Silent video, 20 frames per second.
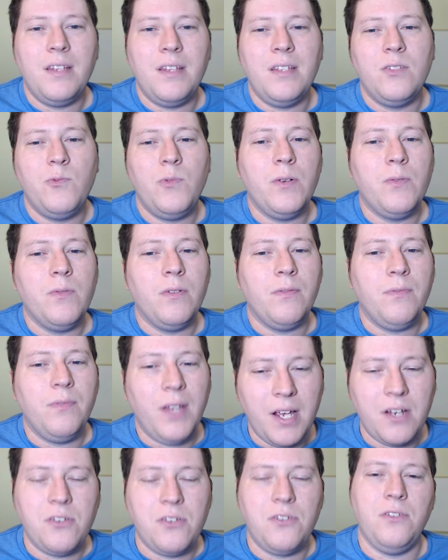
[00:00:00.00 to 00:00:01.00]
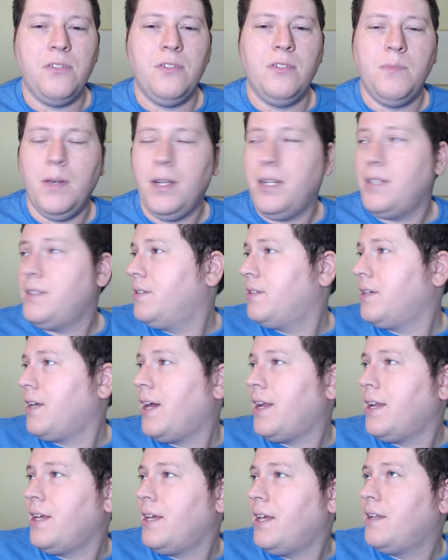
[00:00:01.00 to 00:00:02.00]
these weird reflections, but I still
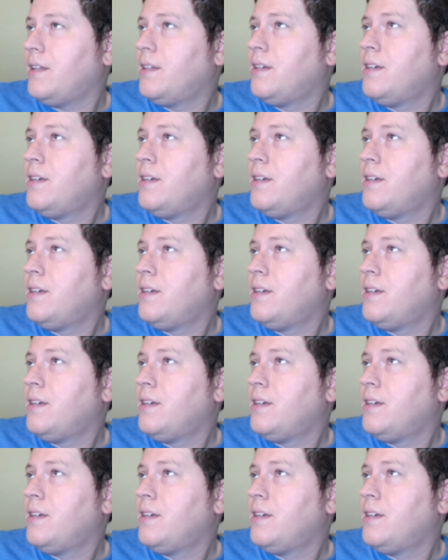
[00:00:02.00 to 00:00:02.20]
gotta get